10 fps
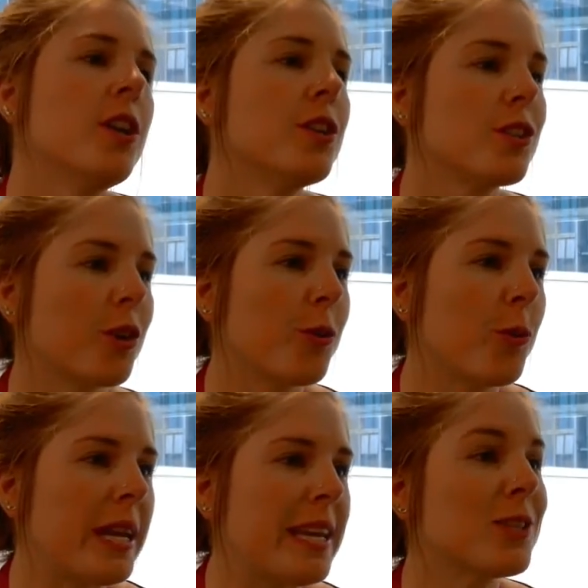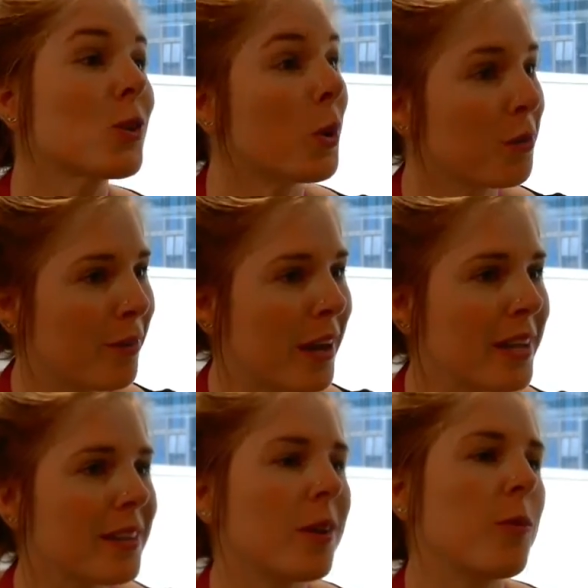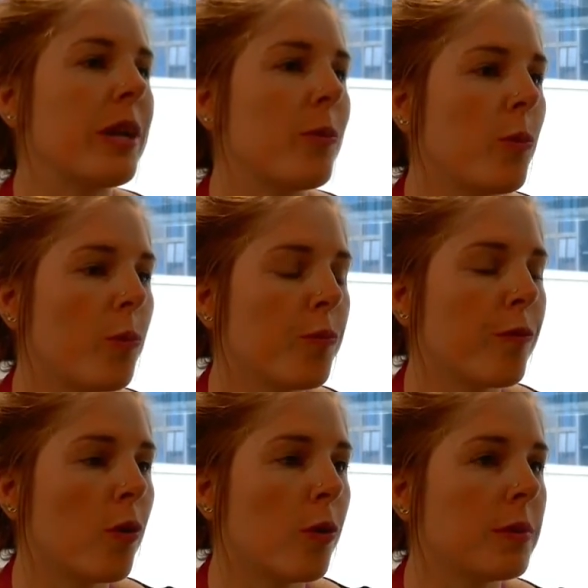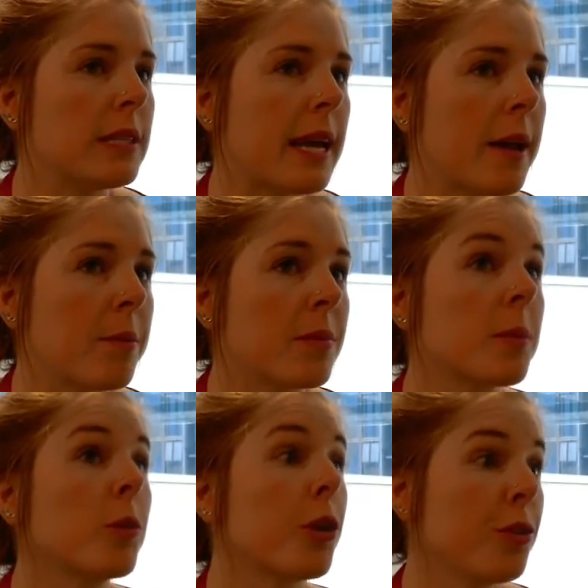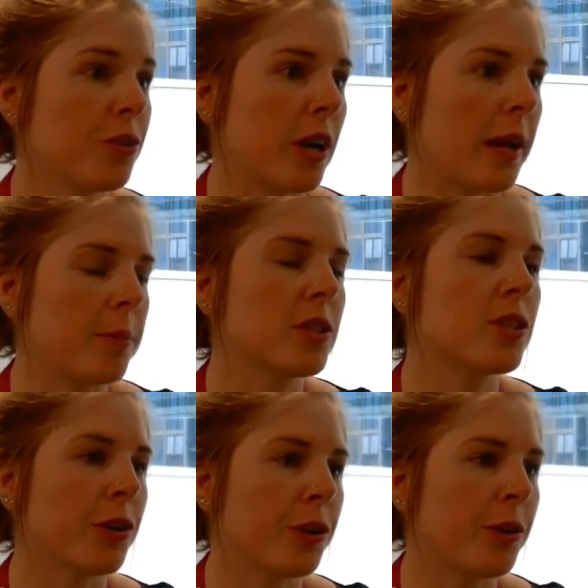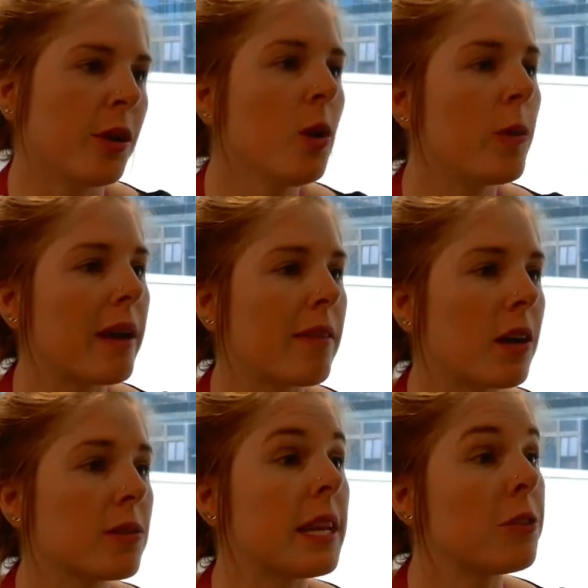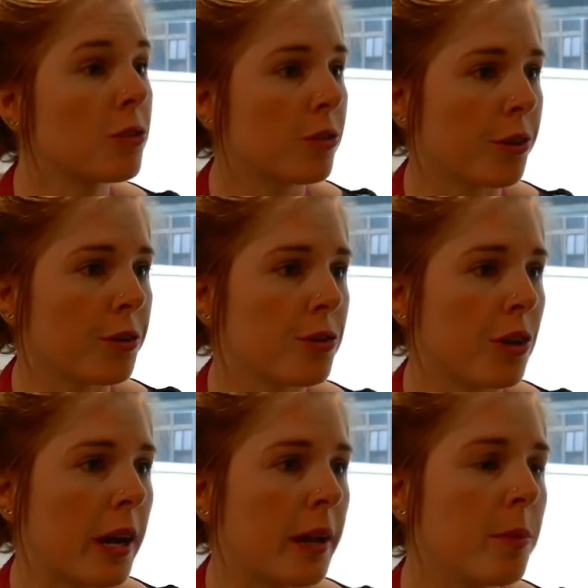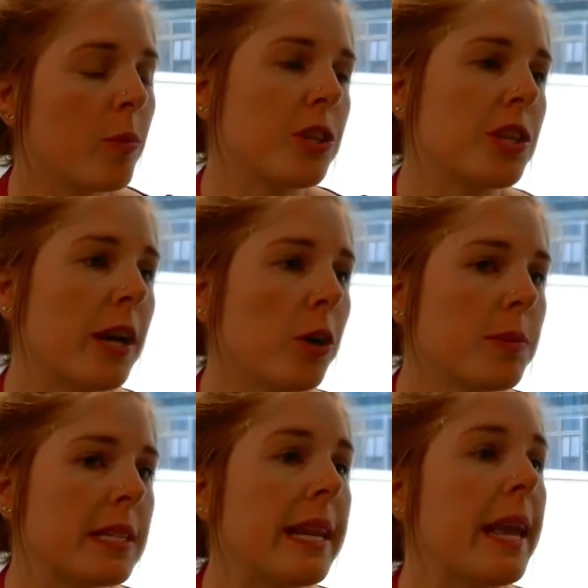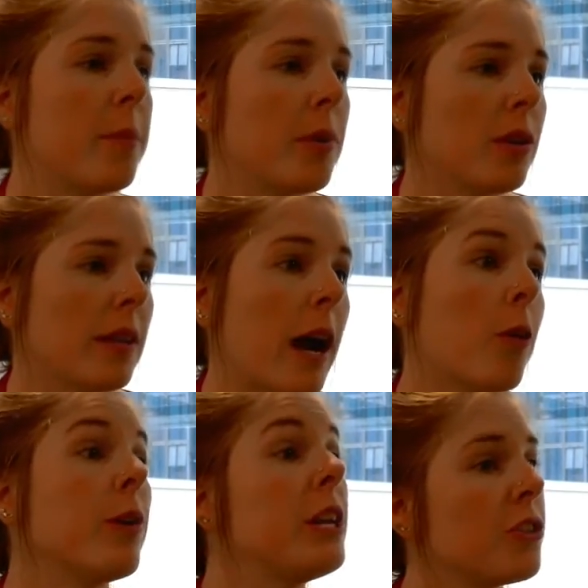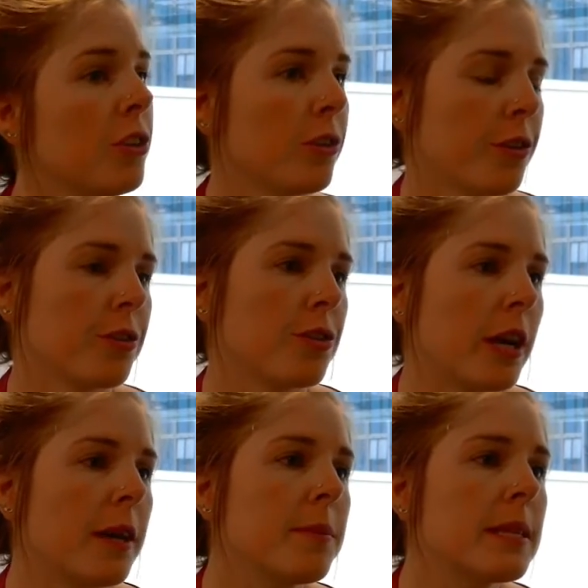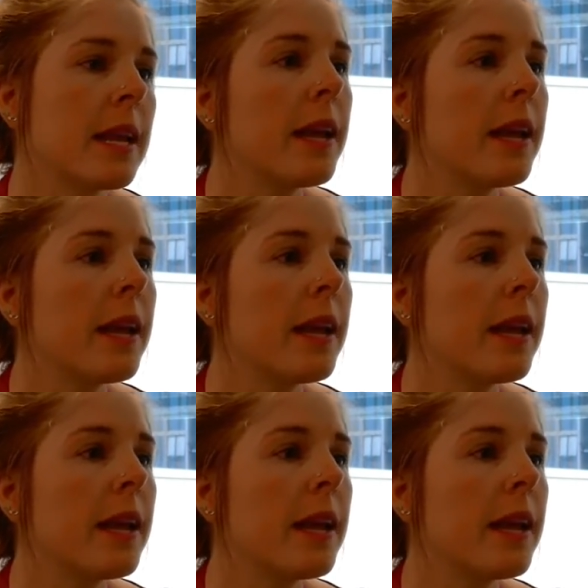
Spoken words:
so we squadified and we formed some growth tribes. So we have our central growth tribe, which helps enable our regional growth tribes.